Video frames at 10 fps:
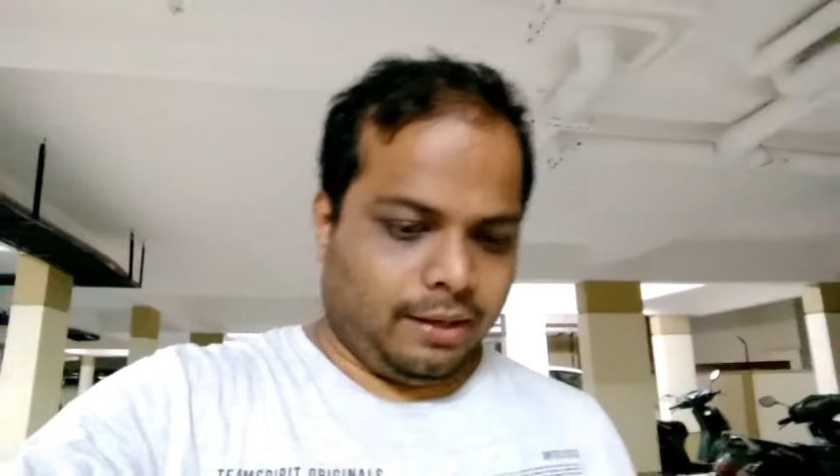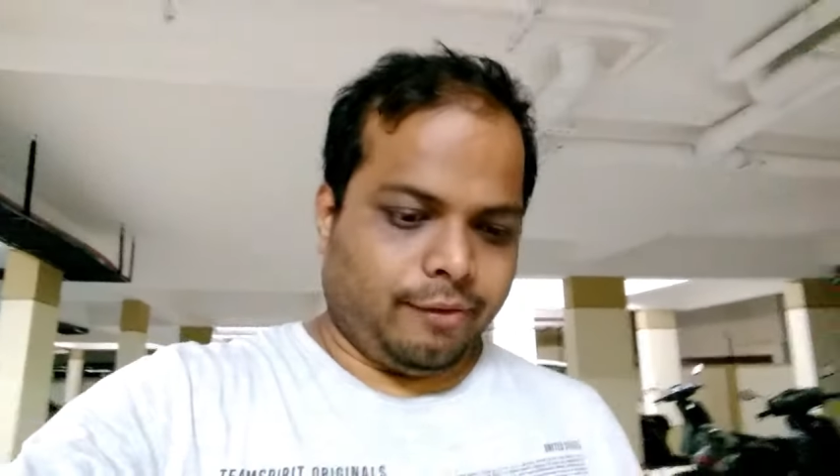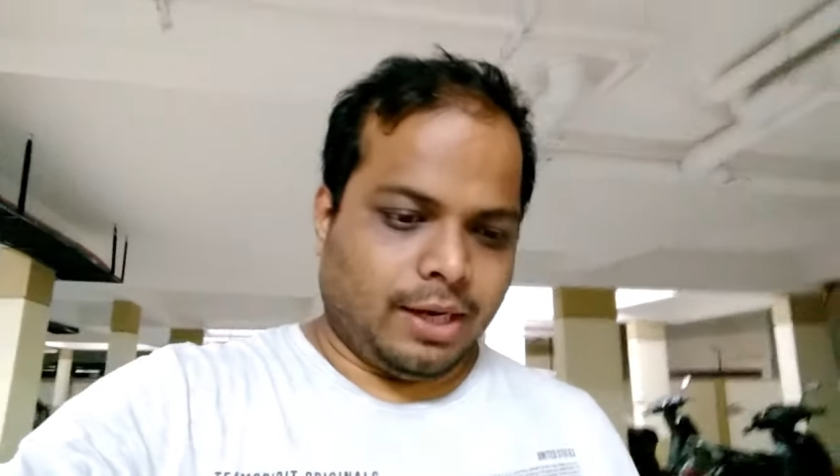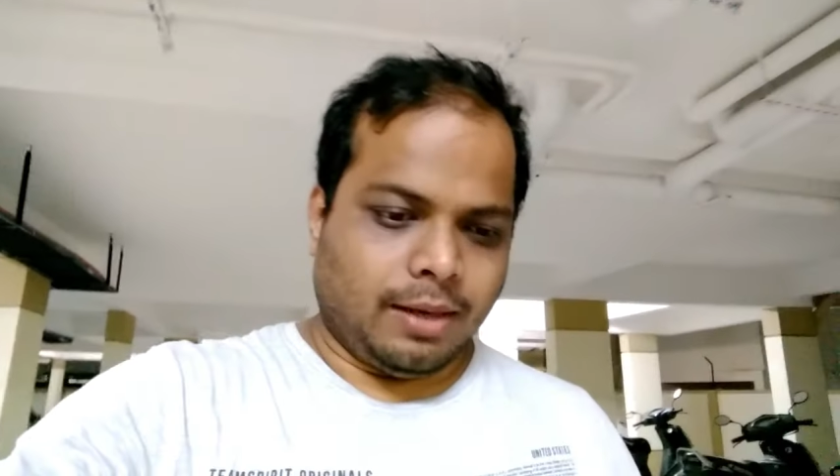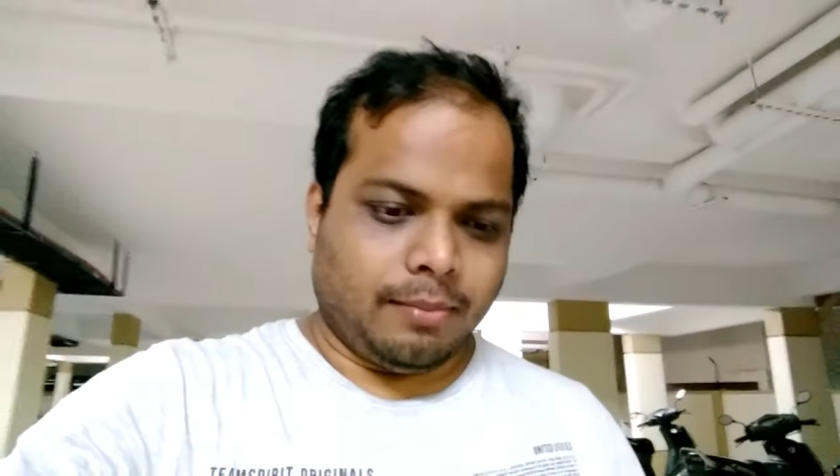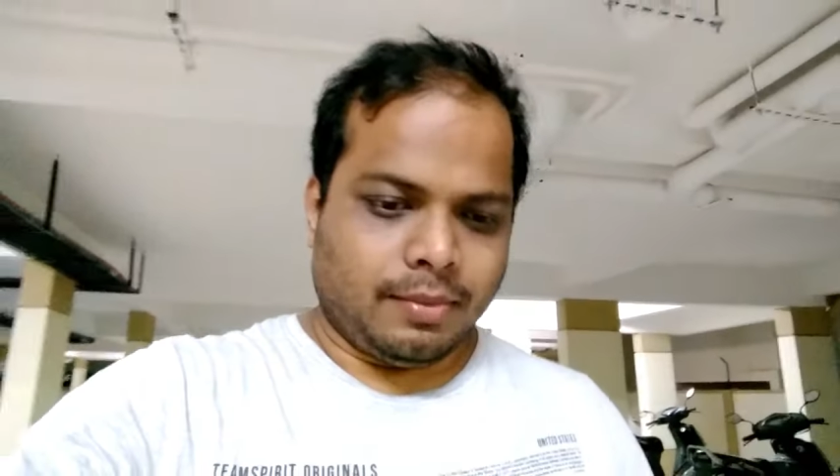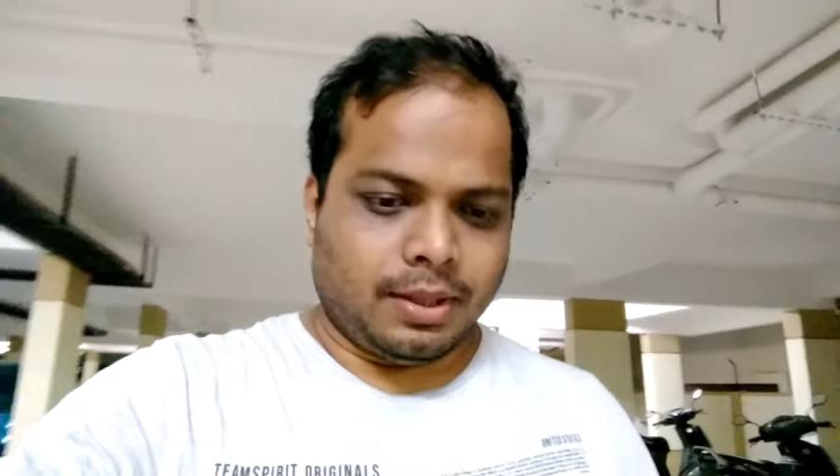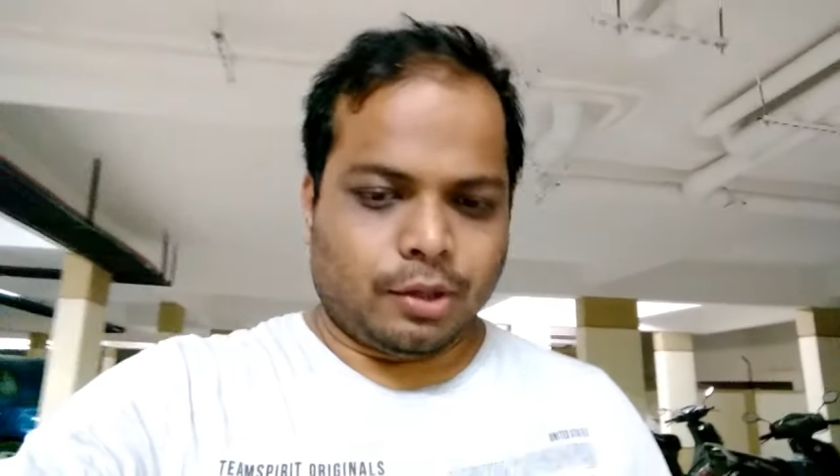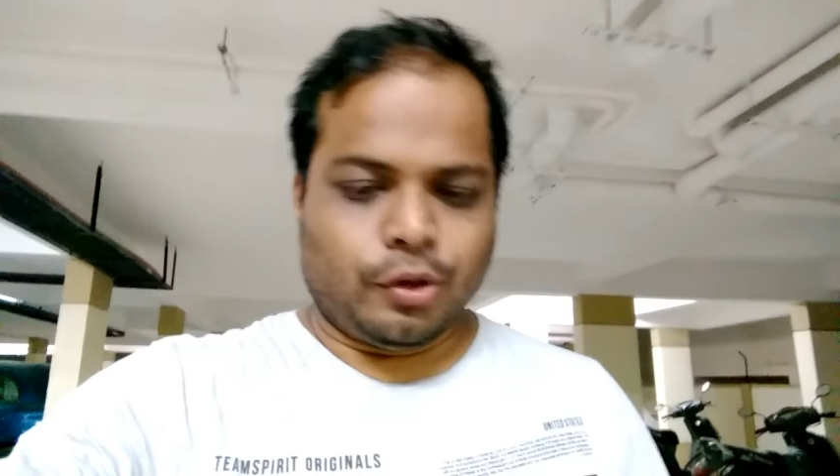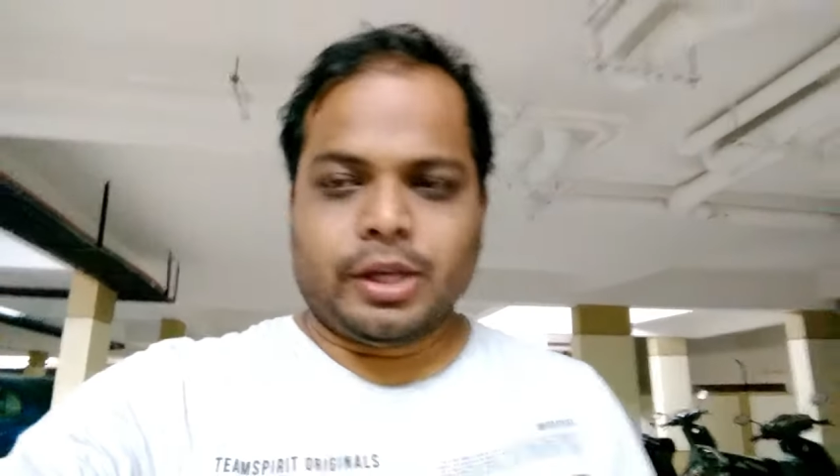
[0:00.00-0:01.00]
If I'm
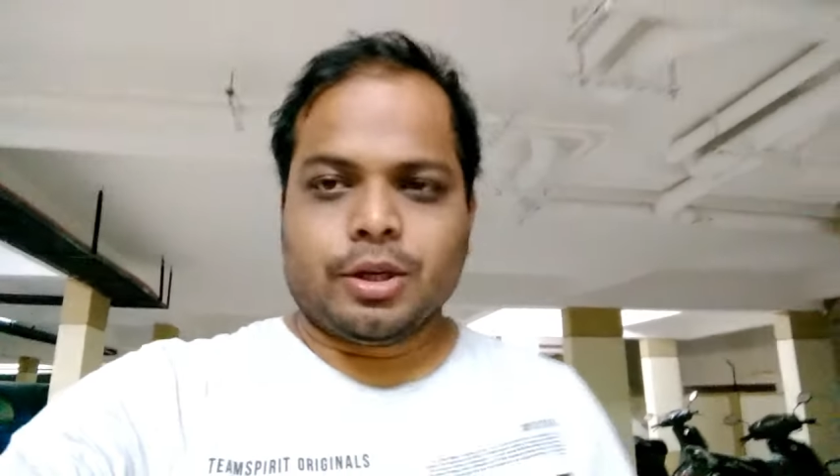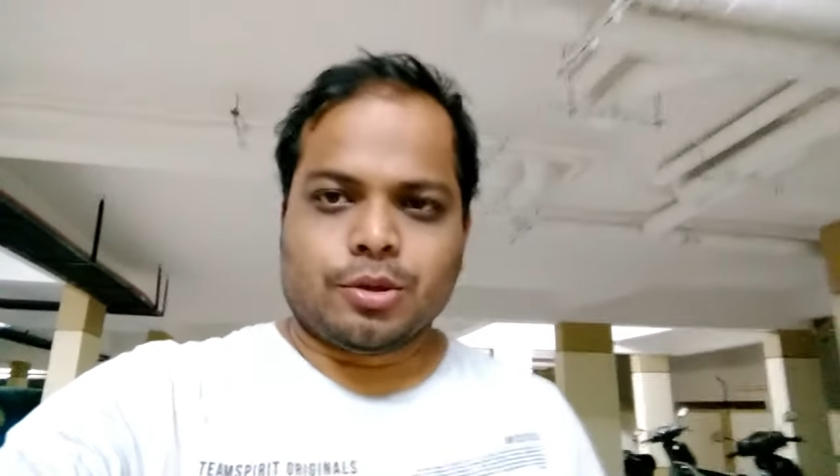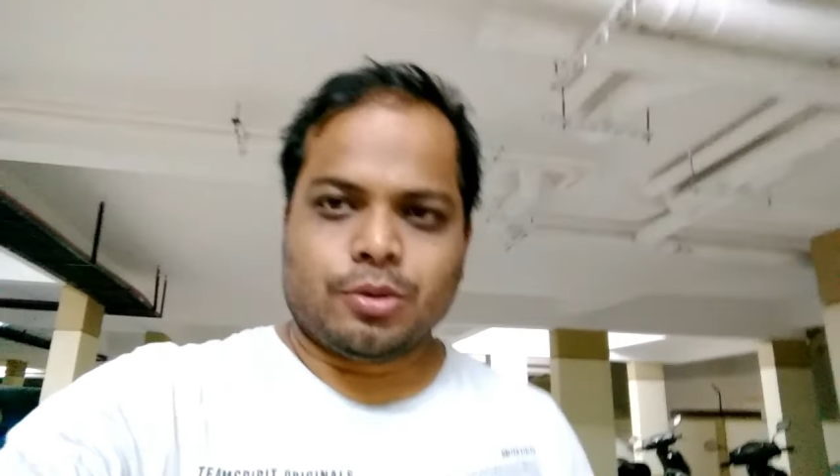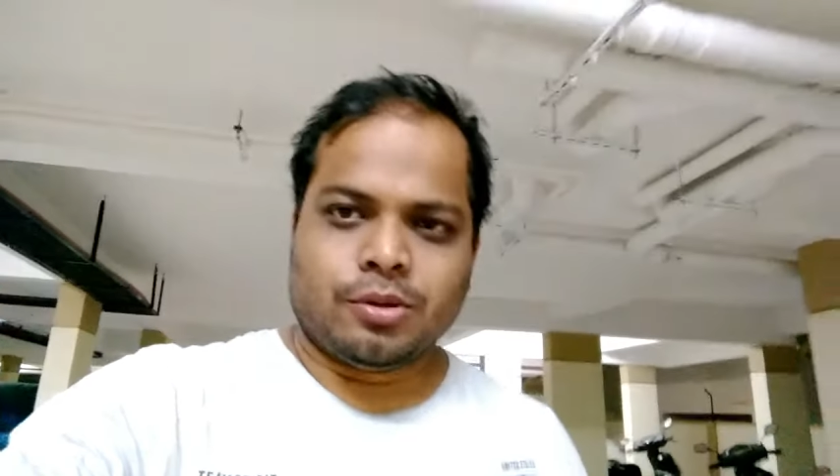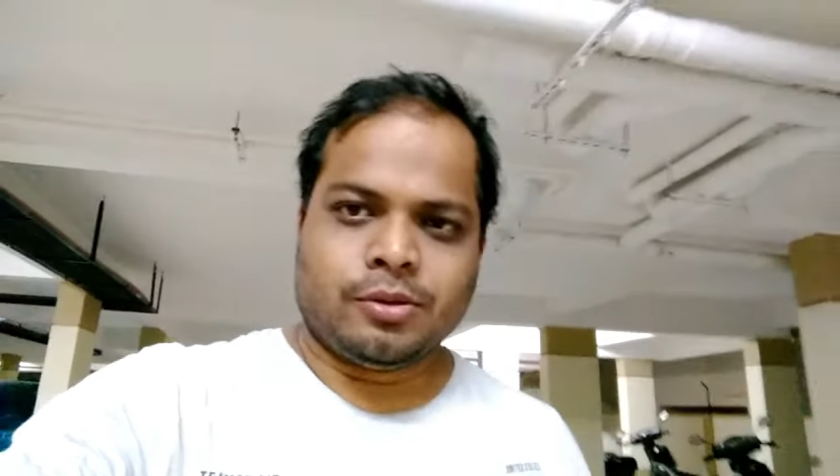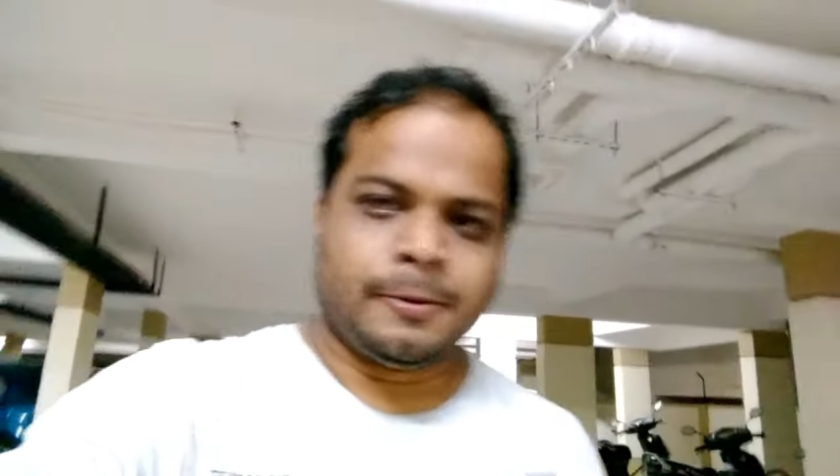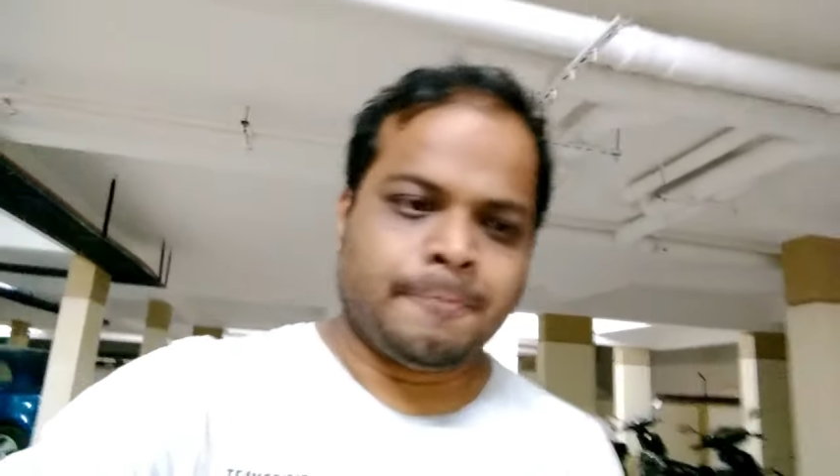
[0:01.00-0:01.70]
uh, going to